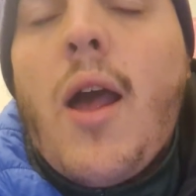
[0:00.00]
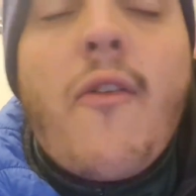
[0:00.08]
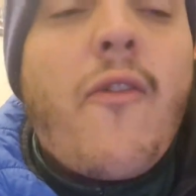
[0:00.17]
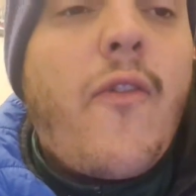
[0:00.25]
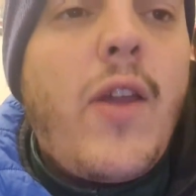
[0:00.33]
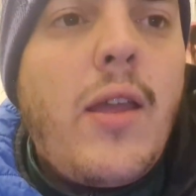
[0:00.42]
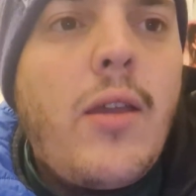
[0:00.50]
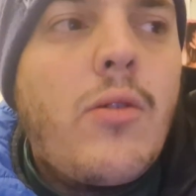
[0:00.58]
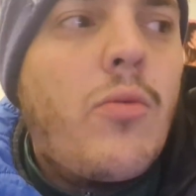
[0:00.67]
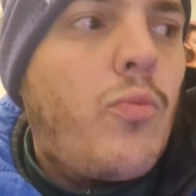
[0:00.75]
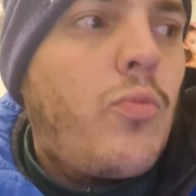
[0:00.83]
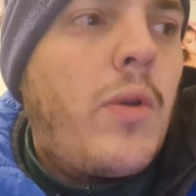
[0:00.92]
I think
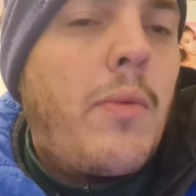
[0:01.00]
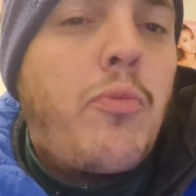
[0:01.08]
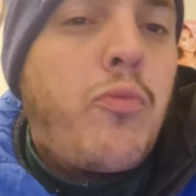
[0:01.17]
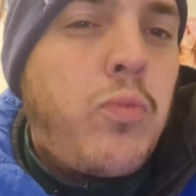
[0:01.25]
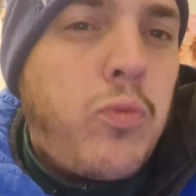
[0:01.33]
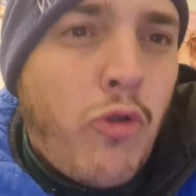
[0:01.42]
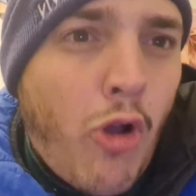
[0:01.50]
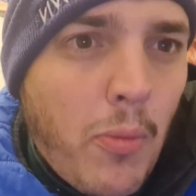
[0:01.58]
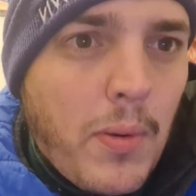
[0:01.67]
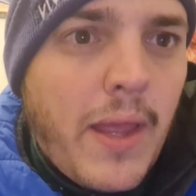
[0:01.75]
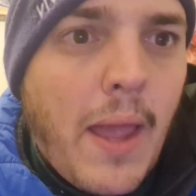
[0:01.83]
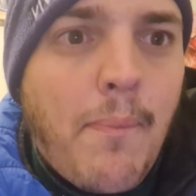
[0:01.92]
we
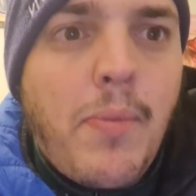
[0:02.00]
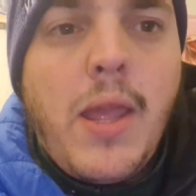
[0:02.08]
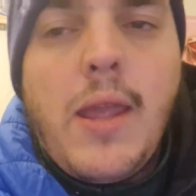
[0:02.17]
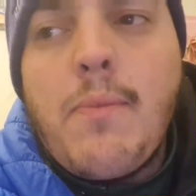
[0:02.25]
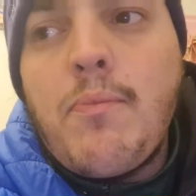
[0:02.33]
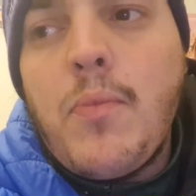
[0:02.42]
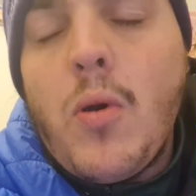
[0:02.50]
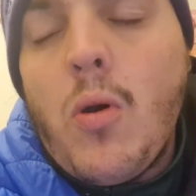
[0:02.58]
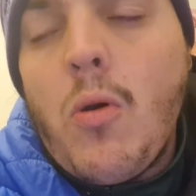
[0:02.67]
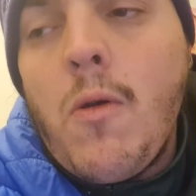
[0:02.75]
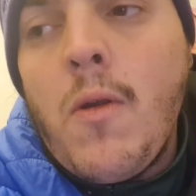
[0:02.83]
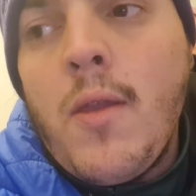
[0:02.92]
probably get beat,
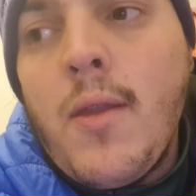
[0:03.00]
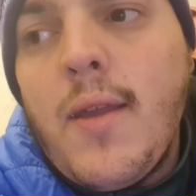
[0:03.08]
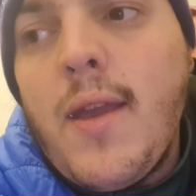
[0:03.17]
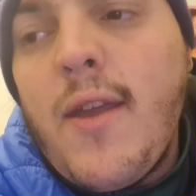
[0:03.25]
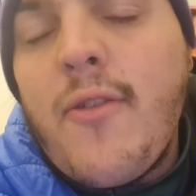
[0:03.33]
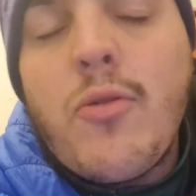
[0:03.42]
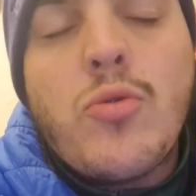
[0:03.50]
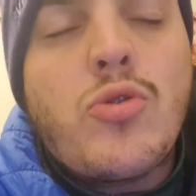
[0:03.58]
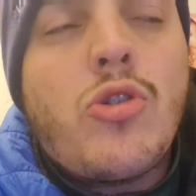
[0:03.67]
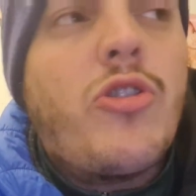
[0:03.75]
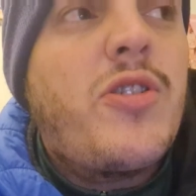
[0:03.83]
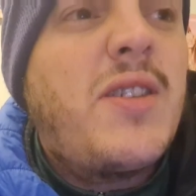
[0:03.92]
but if I was
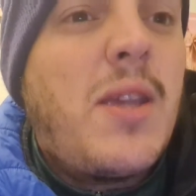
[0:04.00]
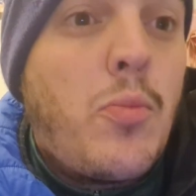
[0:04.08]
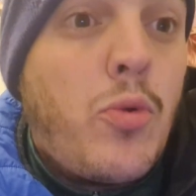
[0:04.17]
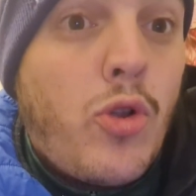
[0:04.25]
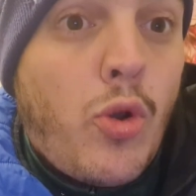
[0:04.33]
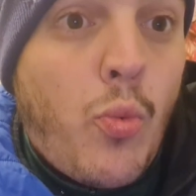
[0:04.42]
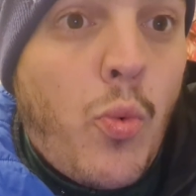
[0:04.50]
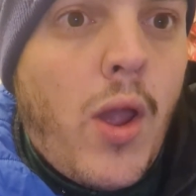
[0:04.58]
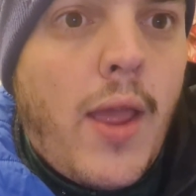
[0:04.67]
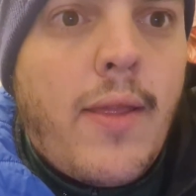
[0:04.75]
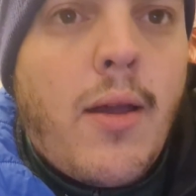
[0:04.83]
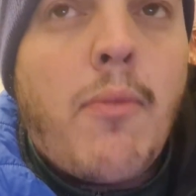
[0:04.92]
going to say we're going to
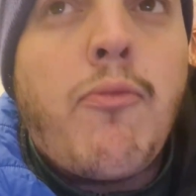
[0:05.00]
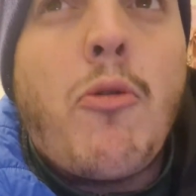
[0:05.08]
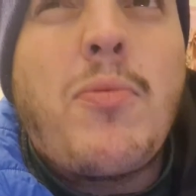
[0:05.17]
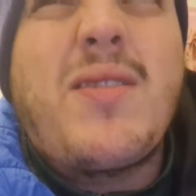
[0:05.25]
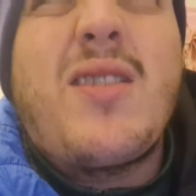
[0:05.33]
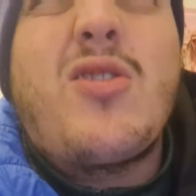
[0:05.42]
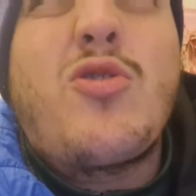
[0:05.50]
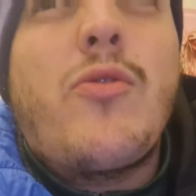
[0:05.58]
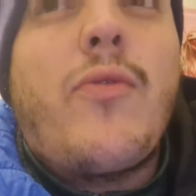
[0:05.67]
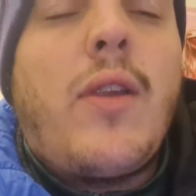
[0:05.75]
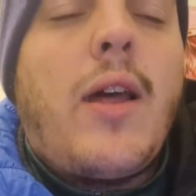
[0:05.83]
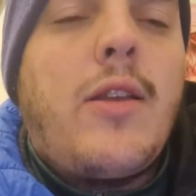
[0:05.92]
win, I'd probably say
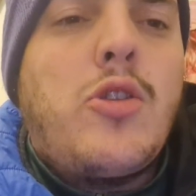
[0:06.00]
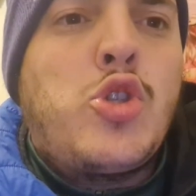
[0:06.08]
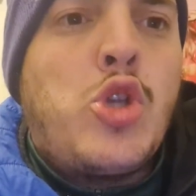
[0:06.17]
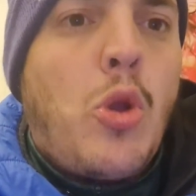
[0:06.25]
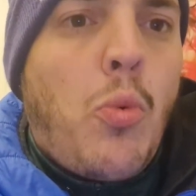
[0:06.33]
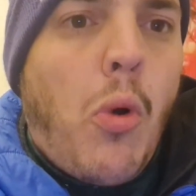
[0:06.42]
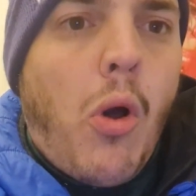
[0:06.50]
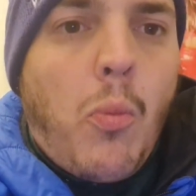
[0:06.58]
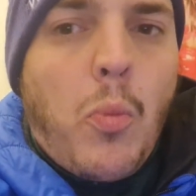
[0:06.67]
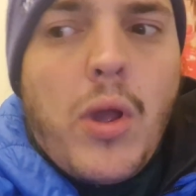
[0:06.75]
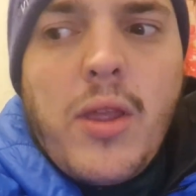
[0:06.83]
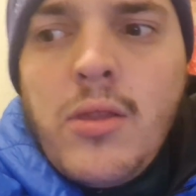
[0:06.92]
something like 2
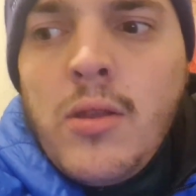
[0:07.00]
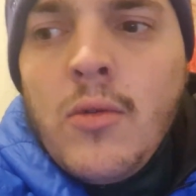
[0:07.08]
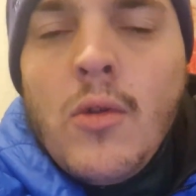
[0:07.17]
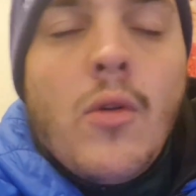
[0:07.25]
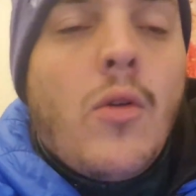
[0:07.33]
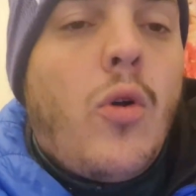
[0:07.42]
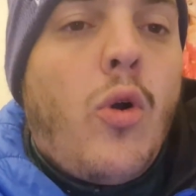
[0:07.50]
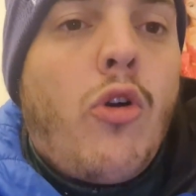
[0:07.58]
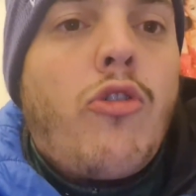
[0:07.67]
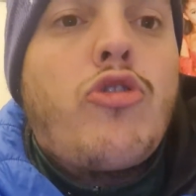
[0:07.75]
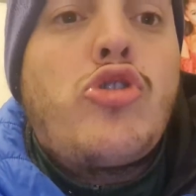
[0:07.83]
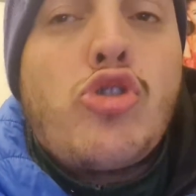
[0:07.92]
1 win
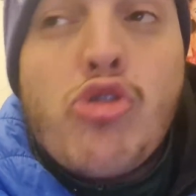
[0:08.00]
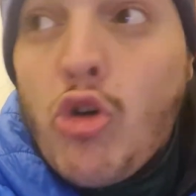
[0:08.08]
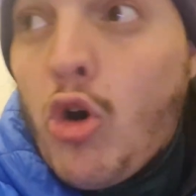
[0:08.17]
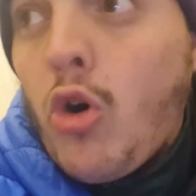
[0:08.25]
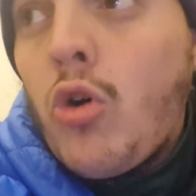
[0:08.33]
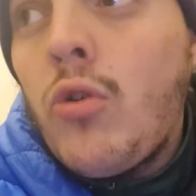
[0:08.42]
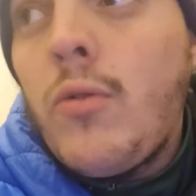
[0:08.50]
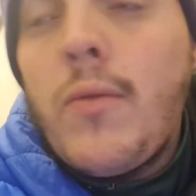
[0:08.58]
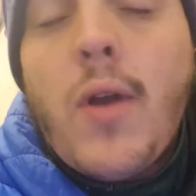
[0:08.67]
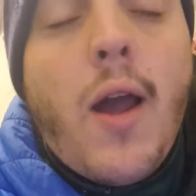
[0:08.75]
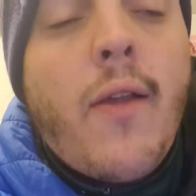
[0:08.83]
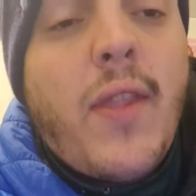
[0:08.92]
or draw.
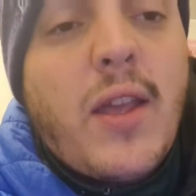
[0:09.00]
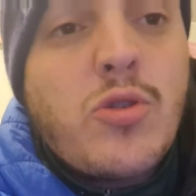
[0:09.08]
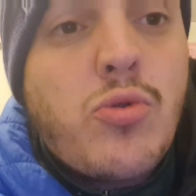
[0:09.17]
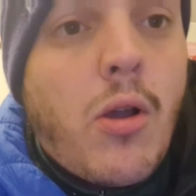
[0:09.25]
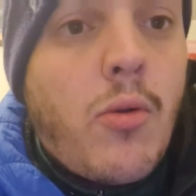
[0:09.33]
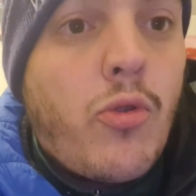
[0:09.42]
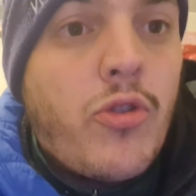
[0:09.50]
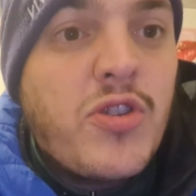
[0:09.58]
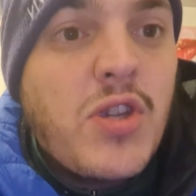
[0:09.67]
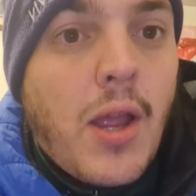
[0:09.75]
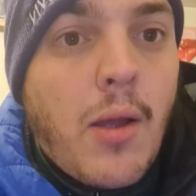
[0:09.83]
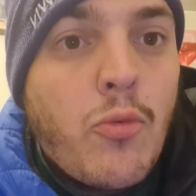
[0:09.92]
And that's what I'm going to
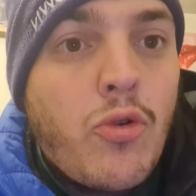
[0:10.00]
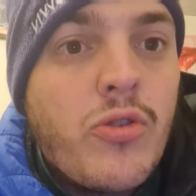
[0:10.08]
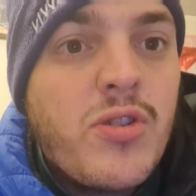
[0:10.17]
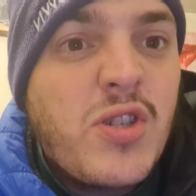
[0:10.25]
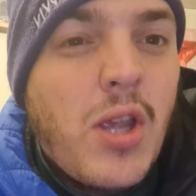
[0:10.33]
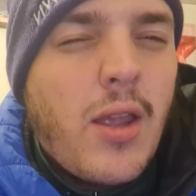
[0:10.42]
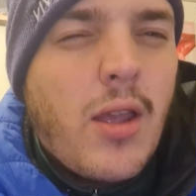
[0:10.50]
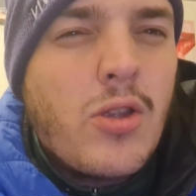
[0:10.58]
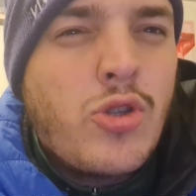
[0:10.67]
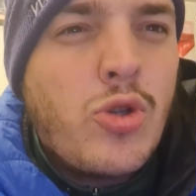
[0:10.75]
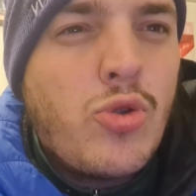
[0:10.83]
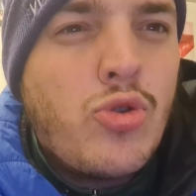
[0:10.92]
say. I'm going to say a
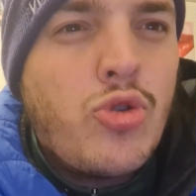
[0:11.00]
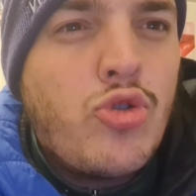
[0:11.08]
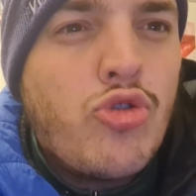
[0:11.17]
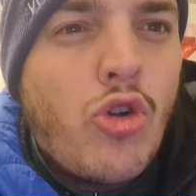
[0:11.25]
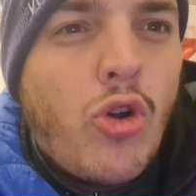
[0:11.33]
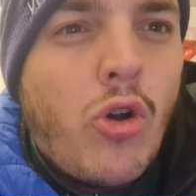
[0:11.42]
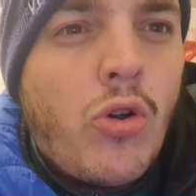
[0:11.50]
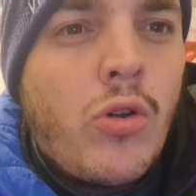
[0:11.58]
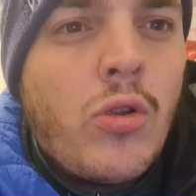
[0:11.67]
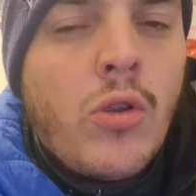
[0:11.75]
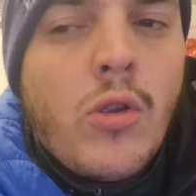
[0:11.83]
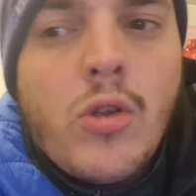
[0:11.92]
2 2 draw.
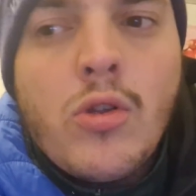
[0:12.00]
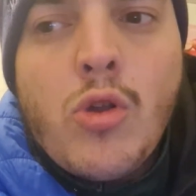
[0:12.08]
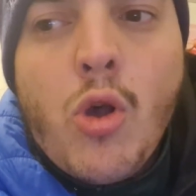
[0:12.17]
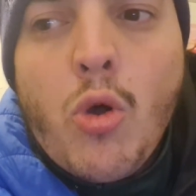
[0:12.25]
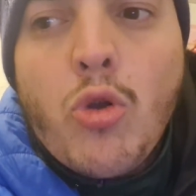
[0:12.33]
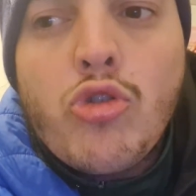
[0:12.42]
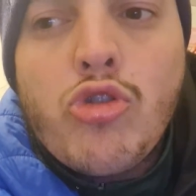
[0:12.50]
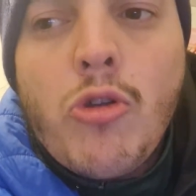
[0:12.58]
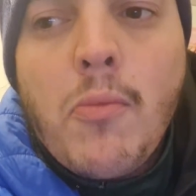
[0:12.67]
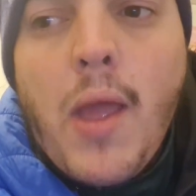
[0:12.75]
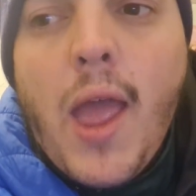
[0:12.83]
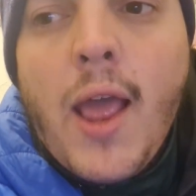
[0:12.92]
Goals
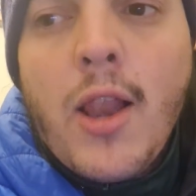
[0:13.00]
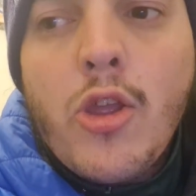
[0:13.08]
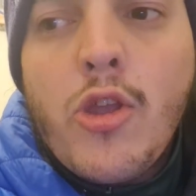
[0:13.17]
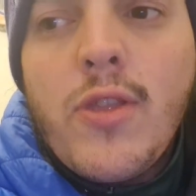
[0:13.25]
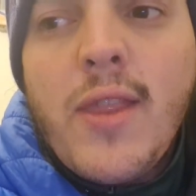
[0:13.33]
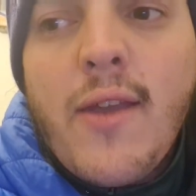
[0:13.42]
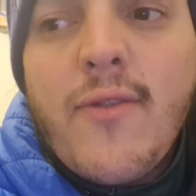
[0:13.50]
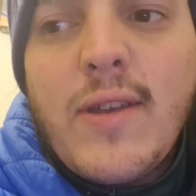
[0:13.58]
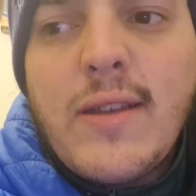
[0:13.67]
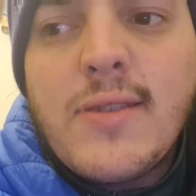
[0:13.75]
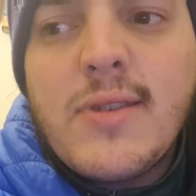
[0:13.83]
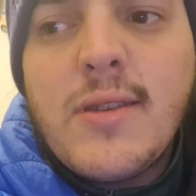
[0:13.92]
from Elliott
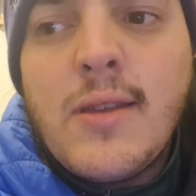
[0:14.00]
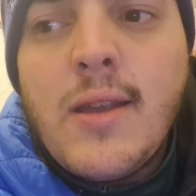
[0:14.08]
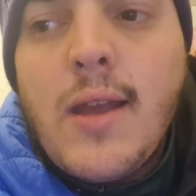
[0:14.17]
Nevitt.